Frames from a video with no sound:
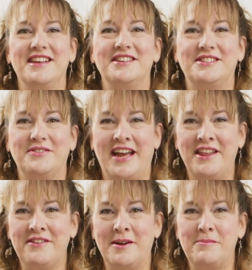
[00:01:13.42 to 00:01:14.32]
So
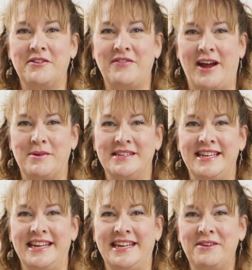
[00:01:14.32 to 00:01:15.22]
gather up your fabrics
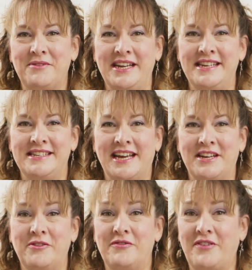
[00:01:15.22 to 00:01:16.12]
and get ready to
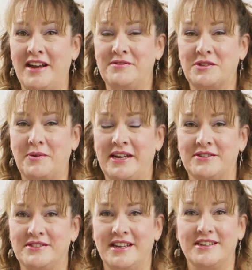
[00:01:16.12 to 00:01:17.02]
cut out 5
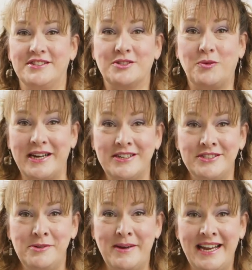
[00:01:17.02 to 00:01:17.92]
squares.
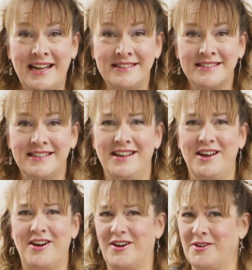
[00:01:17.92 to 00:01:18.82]
Squares, you might ask?
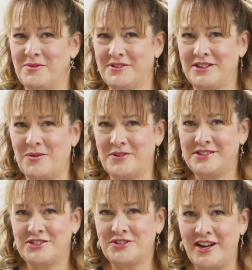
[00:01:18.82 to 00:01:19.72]
Aren't the
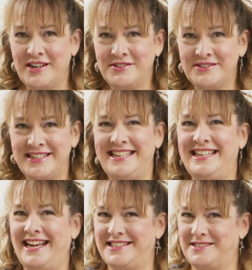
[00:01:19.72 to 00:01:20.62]
corners triangles?
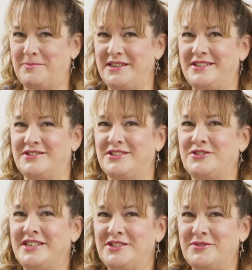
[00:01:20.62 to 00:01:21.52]
Yes, but there's a
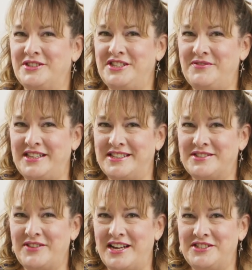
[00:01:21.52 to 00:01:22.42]
trick to achieving
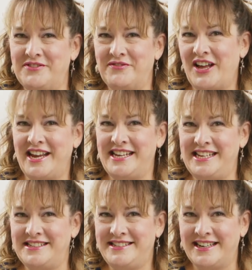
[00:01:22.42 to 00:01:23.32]
this flashy flying
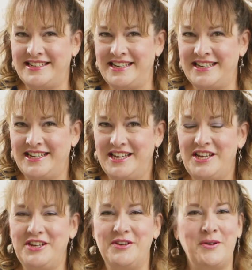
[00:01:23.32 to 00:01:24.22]
geese technique.
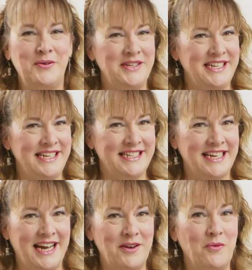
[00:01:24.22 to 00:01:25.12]
You only need to
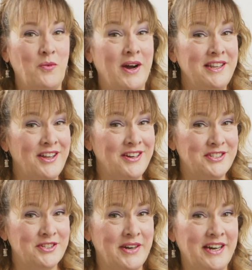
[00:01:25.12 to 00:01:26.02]
cut 1 large
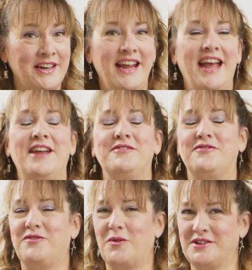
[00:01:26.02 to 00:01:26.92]
square and
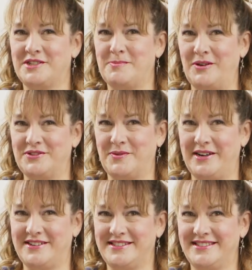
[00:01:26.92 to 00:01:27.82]
4 small
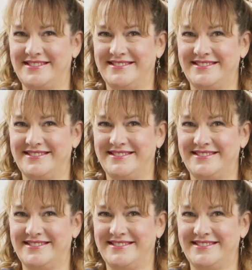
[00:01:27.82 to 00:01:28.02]
squares.